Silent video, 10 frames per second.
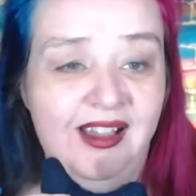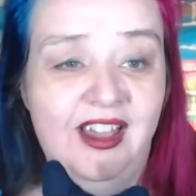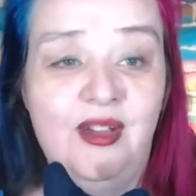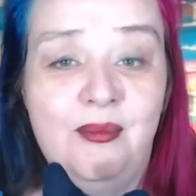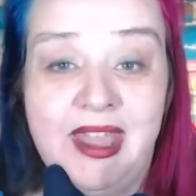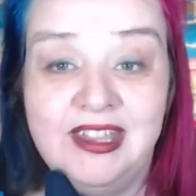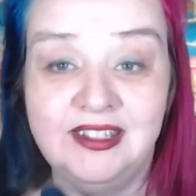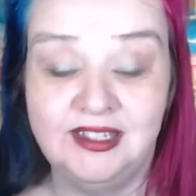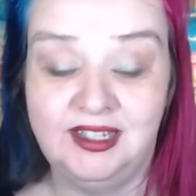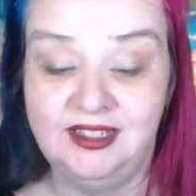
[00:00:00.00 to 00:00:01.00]

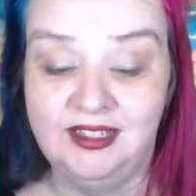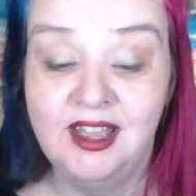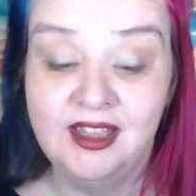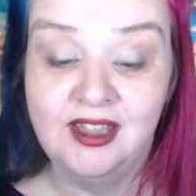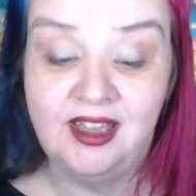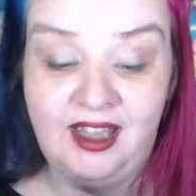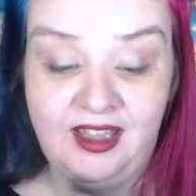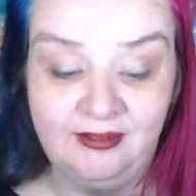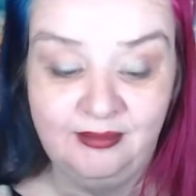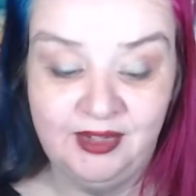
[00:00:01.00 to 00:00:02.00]
amazing.
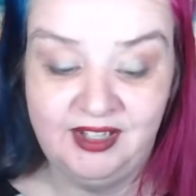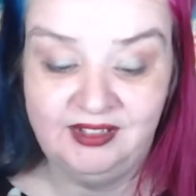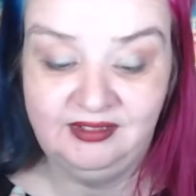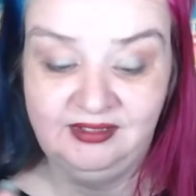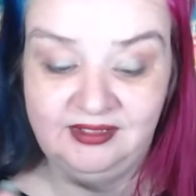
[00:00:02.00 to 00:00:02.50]
Um, but a,